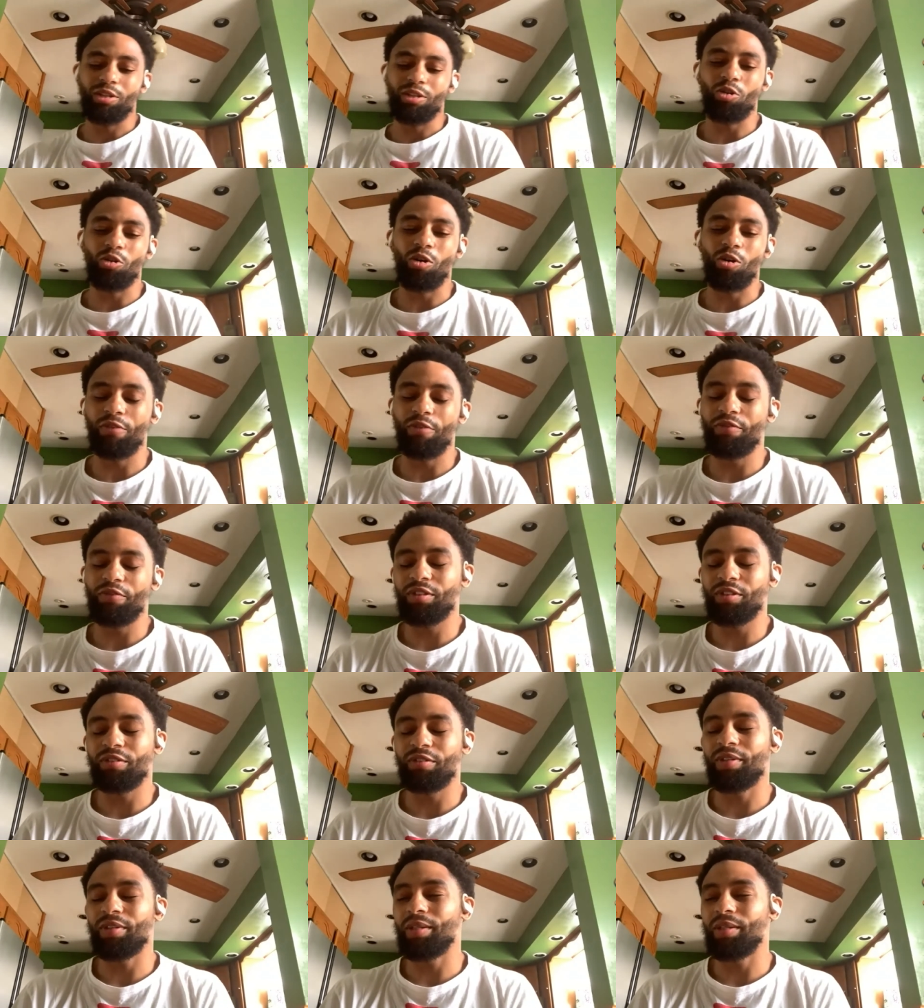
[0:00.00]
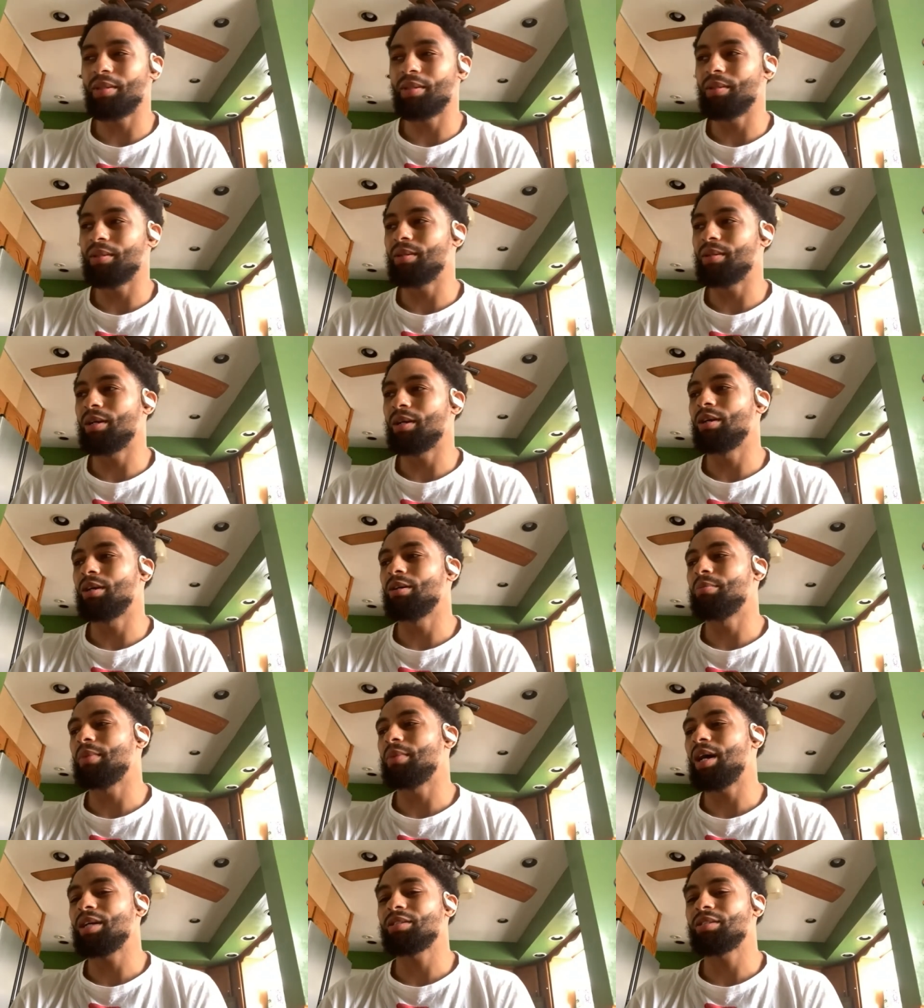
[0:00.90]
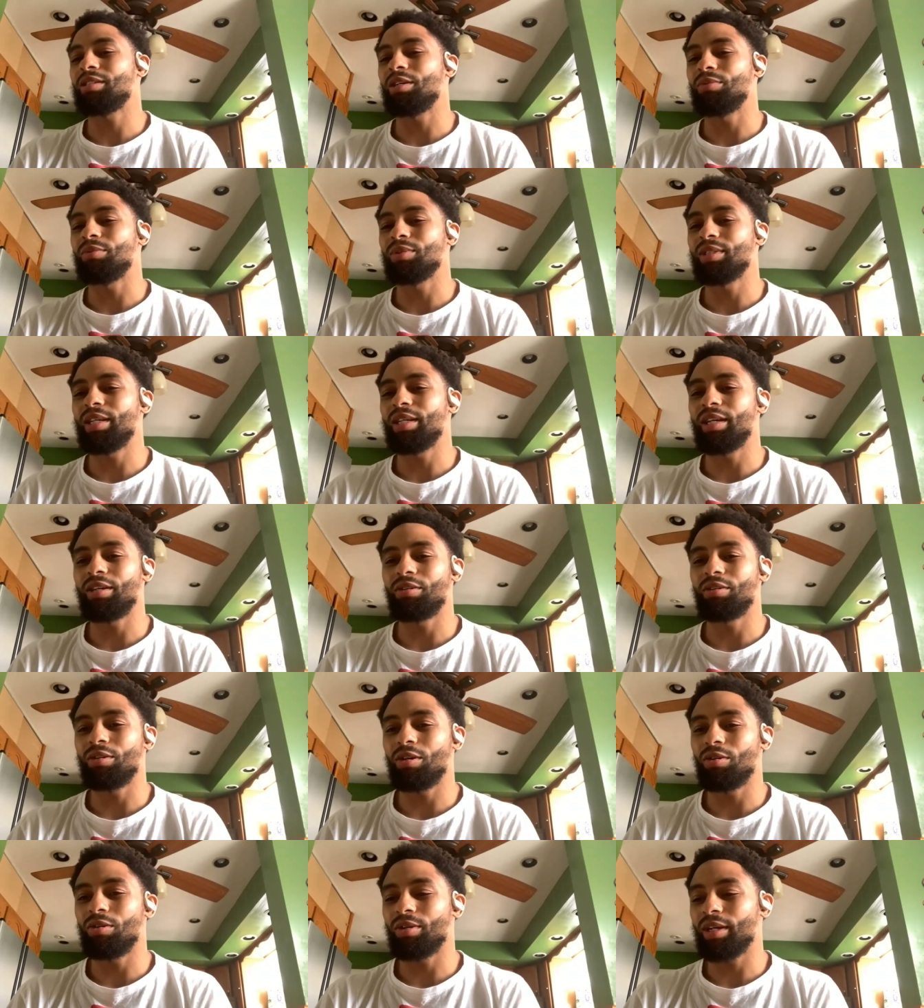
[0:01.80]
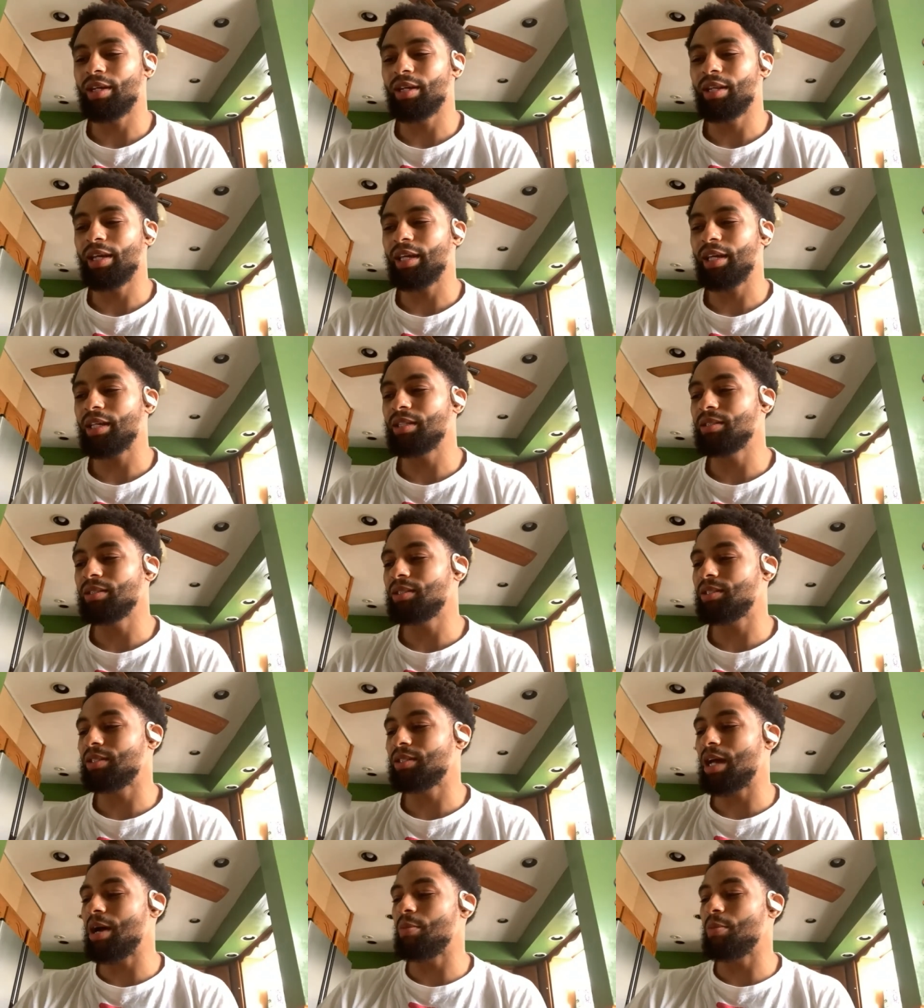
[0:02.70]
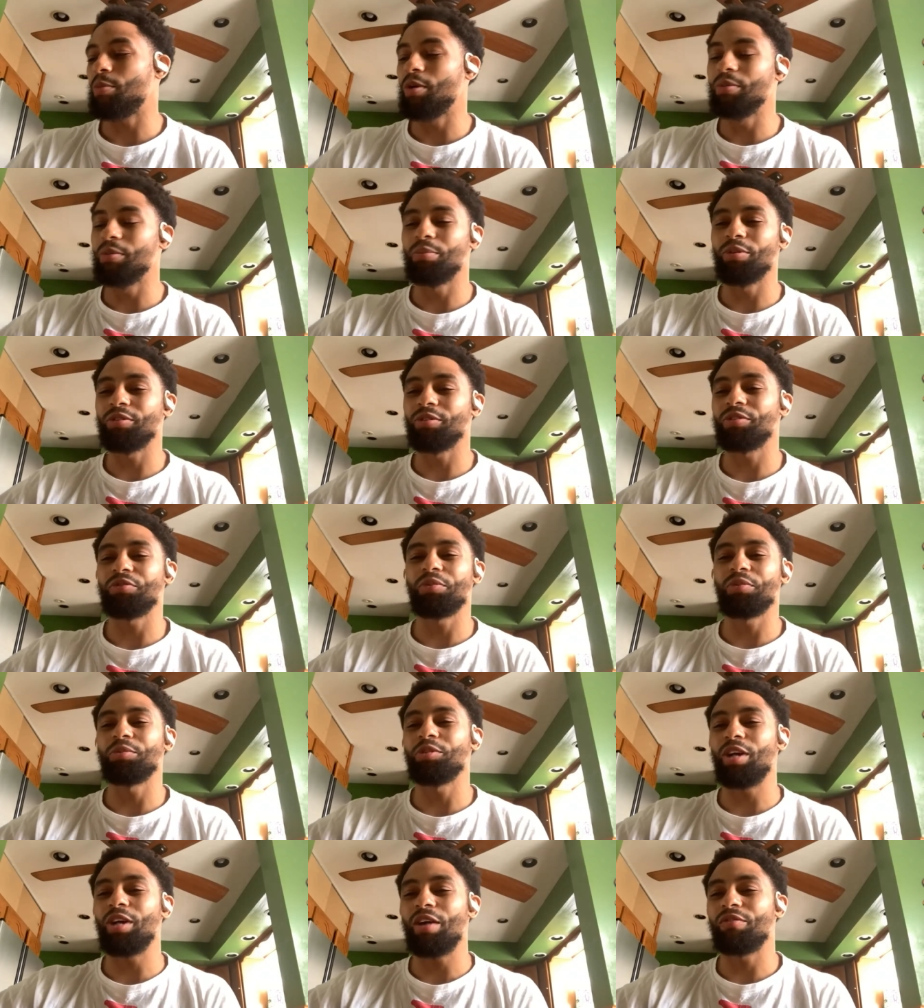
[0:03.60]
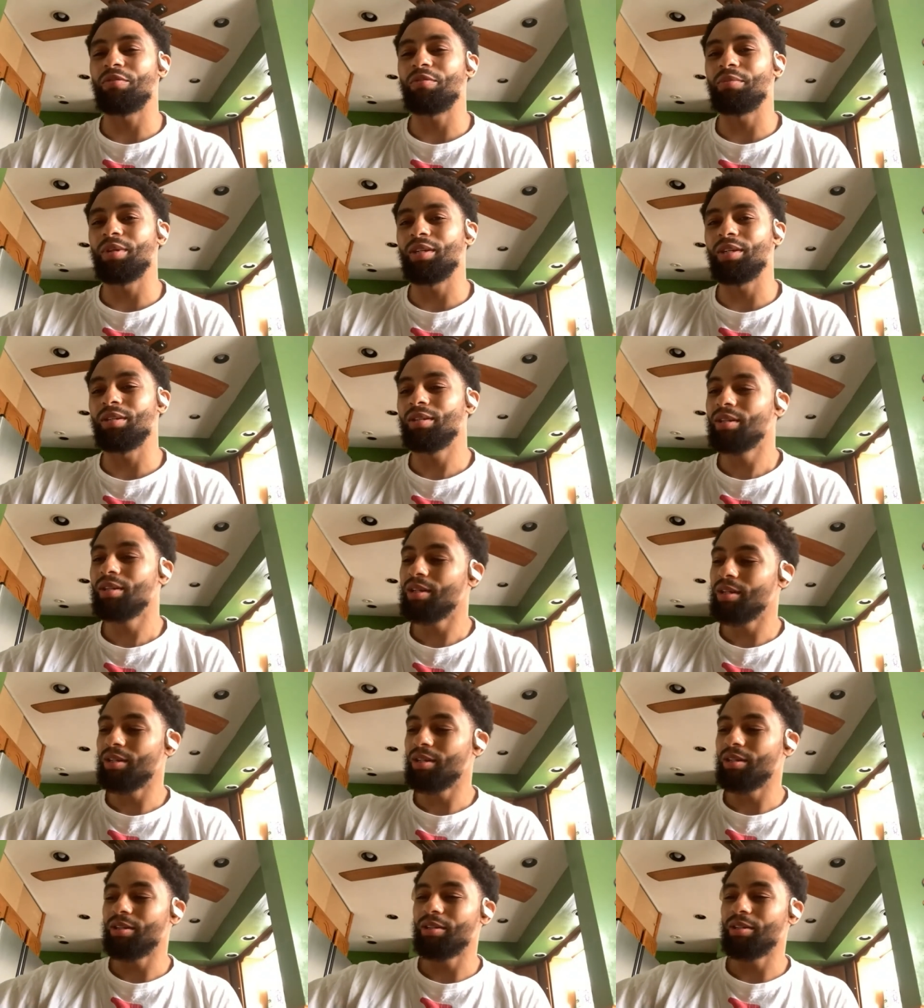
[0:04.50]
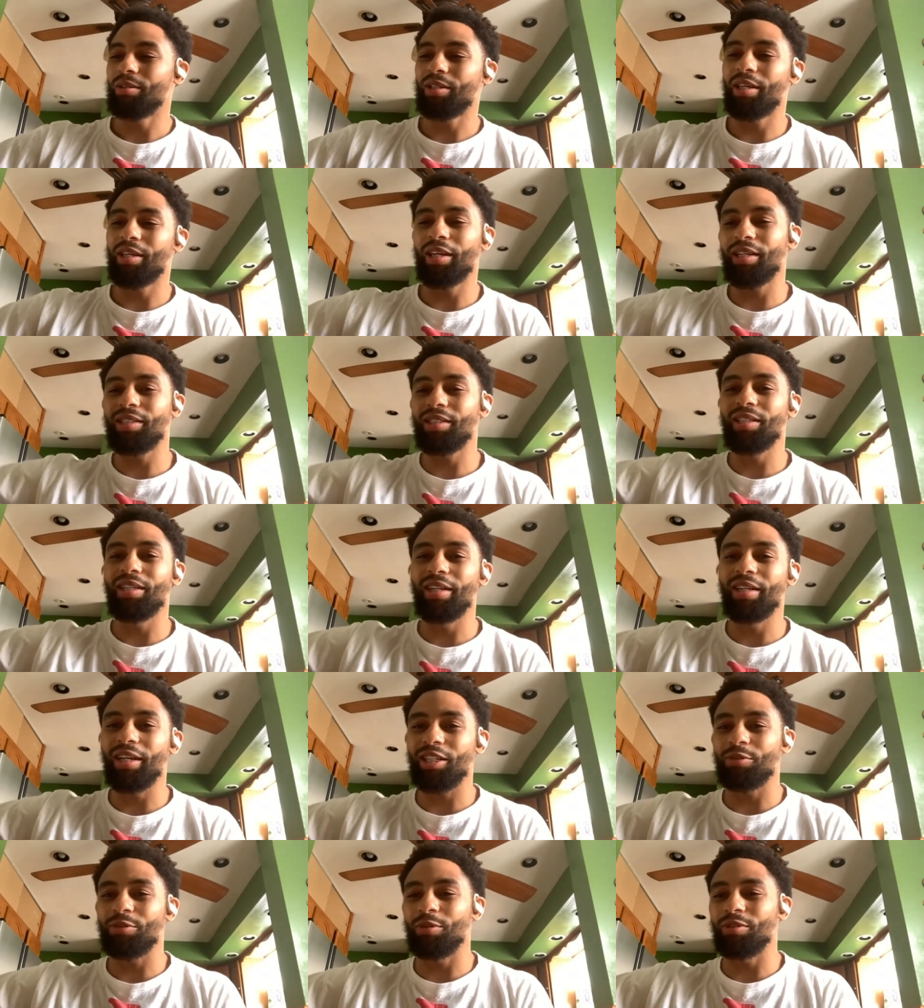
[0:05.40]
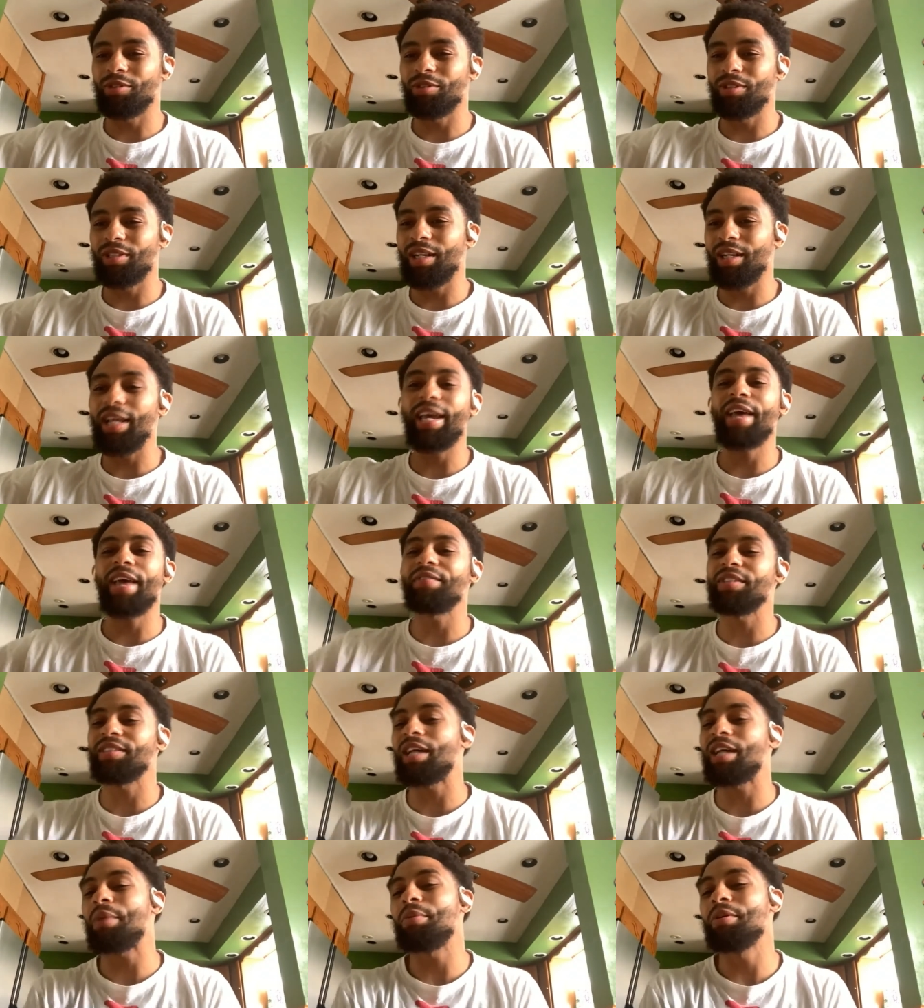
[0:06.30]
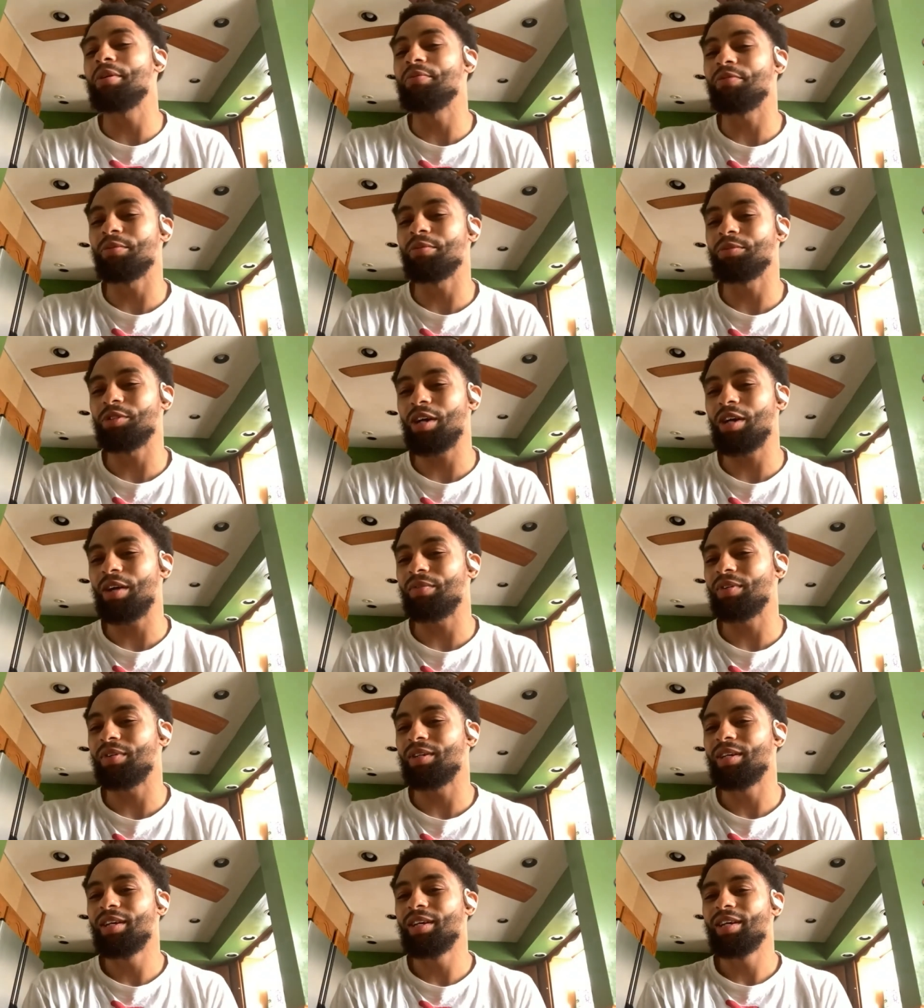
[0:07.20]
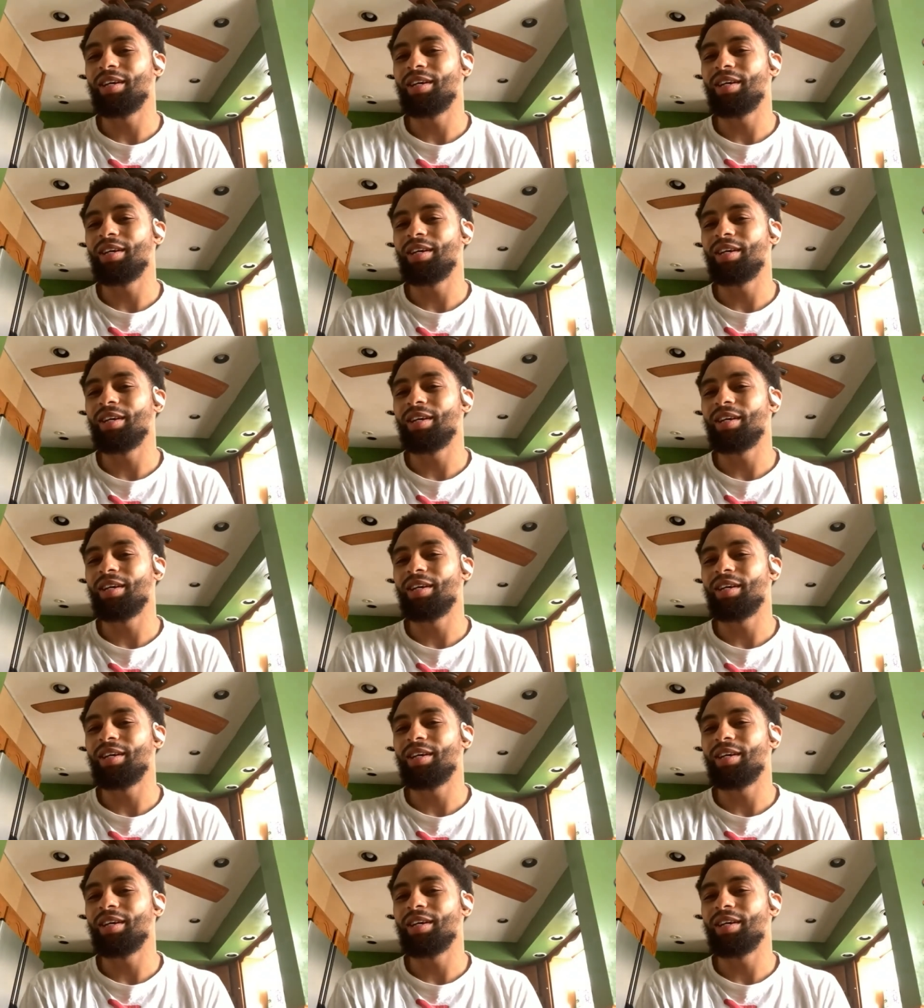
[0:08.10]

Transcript: offensive mindset was that, okay, they can stop one person from driving, but kick it to the next person. Then they have to stop him from driving.